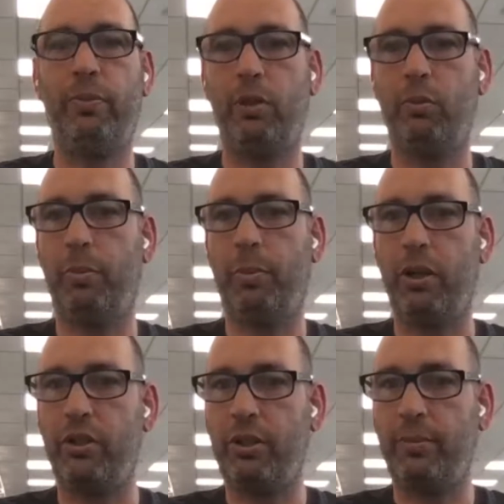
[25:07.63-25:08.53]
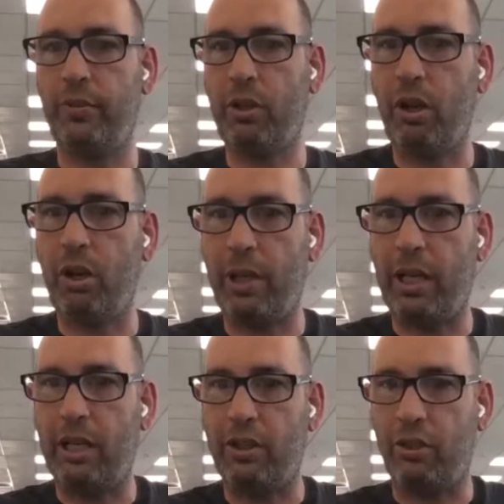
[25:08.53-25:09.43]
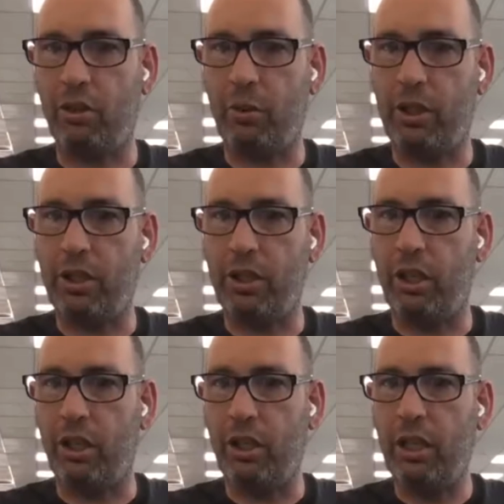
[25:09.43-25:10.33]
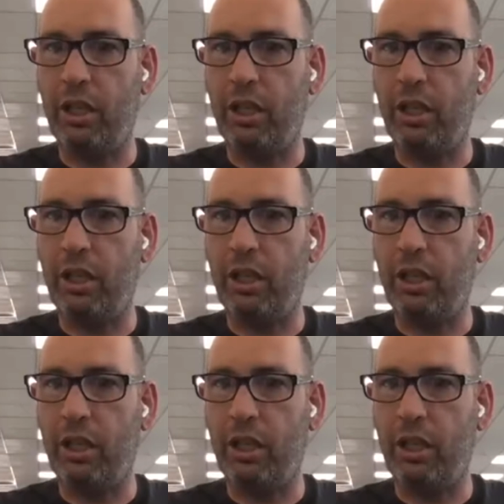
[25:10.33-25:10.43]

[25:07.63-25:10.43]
that it will post. So I hope that answers your question, Zeno.